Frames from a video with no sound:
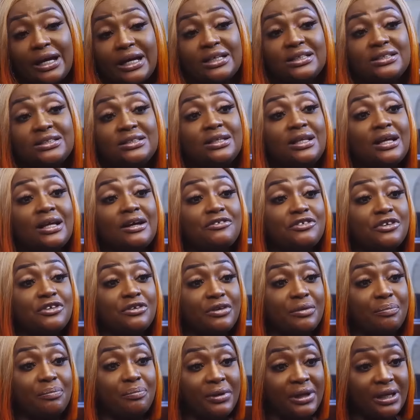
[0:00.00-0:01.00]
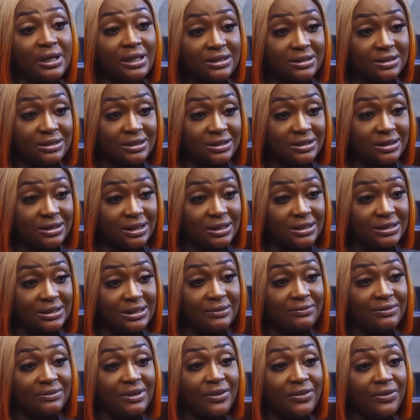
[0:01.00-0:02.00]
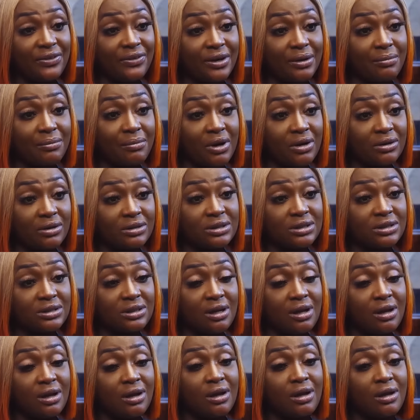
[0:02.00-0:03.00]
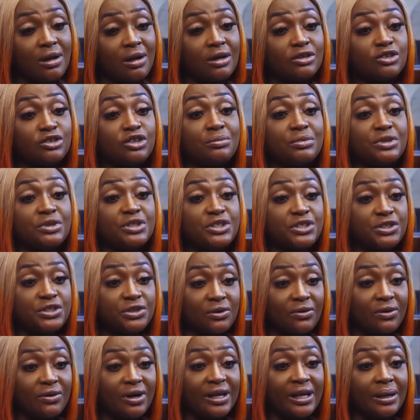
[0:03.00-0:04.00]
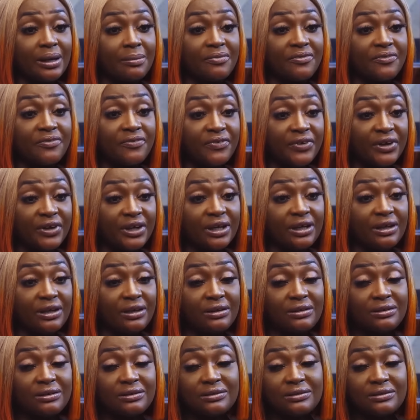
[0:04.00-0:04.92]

I still have to repeat the test after 3 months to be sure I am free.